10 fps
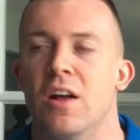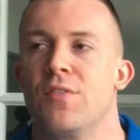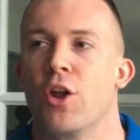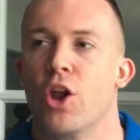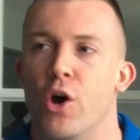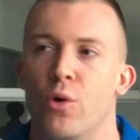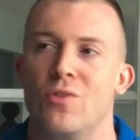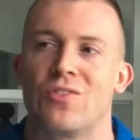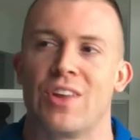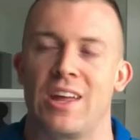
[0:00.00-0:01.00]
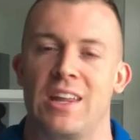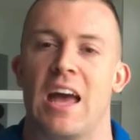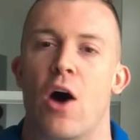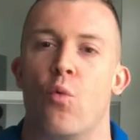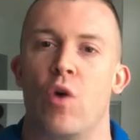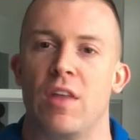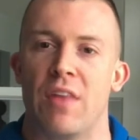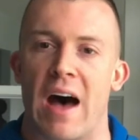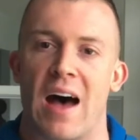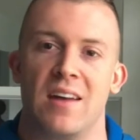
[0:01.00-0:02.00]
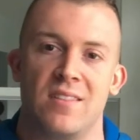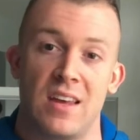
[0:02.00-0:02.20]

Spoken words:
the lows slightly outweighed the highs